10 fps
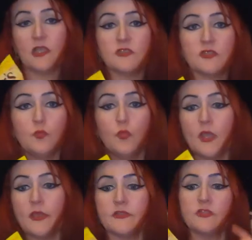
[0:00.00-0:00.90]
got some
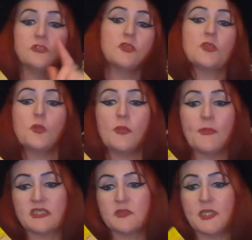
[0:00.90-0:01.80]
Werther's just to throw in
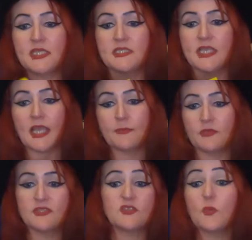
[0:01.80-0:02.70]
my sweet jar
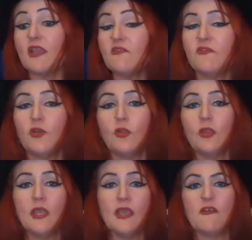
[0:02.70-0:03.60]
because it's quite full.
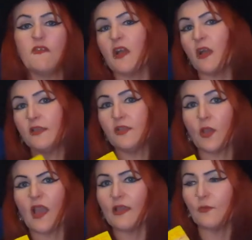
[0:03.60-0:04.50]
I thought, you know,